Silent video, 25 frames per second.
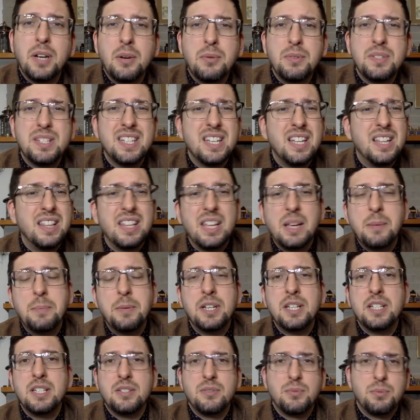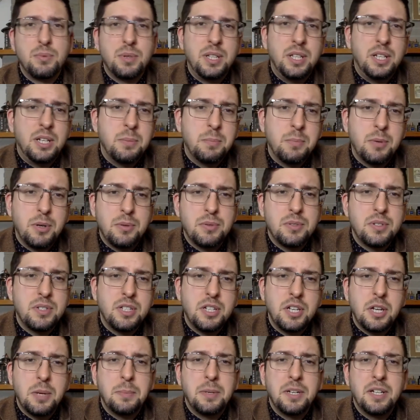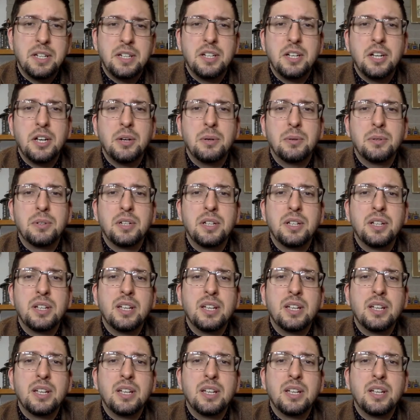I would say lemon is really the most dominant note.